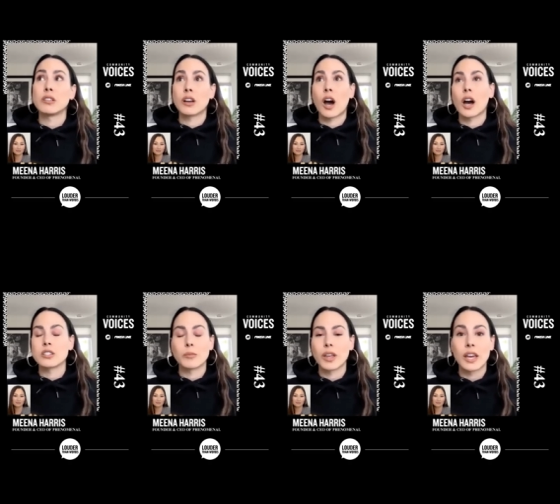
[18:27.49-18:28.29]

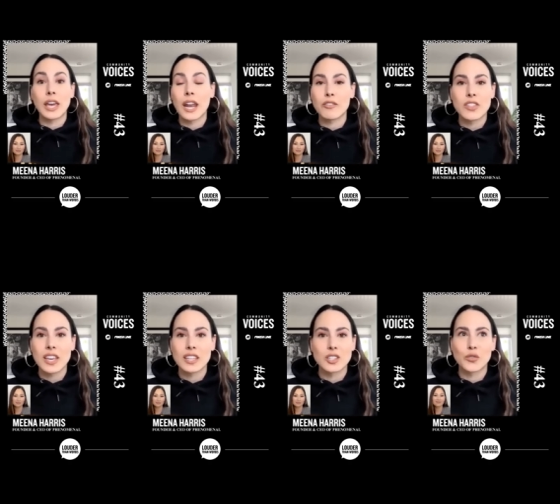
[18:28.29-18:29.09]
gosh, I'm like, again,
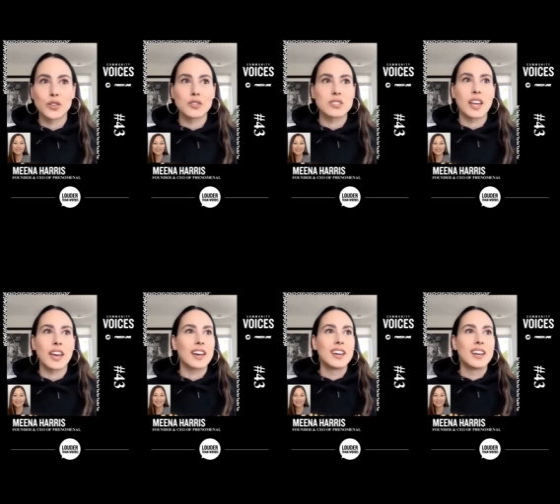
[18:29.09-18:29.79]
everything, it just feels like,